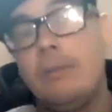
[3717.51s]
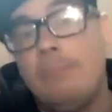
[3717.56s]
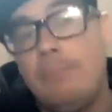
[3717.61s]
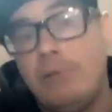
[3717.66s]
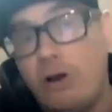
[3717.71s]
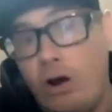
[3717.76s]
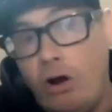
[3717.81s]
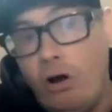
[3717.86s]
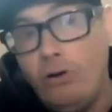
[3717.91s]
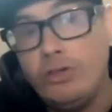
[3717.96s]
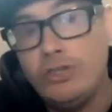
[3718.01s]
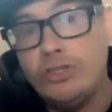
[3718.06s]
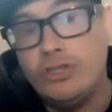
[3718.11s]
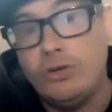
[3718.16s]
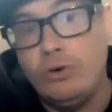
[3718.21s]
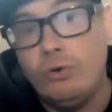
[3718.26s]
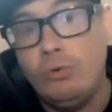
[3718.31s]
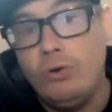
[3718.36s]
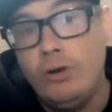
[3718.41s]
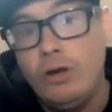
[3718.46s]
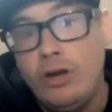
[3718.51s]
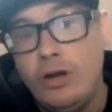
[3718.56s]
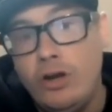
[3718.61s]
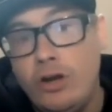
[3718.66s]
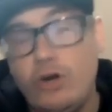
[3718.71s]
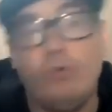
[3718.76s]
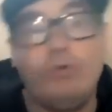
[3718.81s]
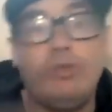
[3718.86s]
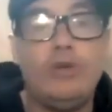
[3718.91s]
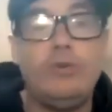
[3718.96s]
but also,
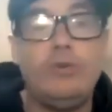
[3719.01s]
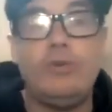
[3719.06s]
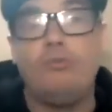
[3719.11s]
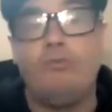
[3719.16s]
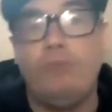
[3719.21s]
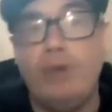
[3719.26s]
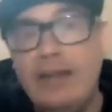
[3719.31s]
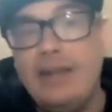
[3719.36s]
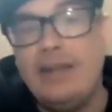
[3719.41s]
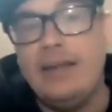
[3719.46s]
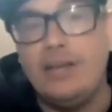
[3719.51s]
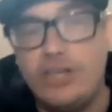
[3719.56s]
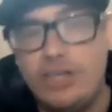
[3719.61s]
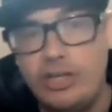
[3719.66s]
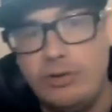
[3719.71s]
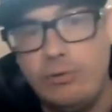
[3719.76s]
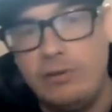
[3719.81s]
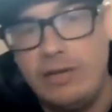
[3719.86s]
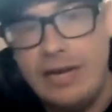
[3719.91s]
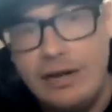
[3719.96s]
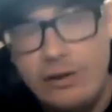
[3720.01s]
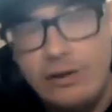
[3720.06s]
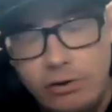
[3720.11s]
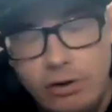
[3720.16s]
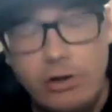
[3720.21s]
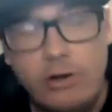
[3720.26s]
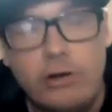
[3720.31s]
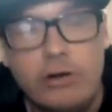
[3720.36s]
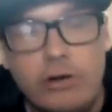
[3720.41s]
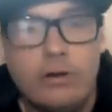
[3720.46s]
you know, do the reissue later
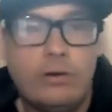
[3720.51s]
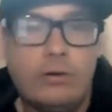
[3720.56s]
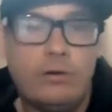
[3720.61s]
on?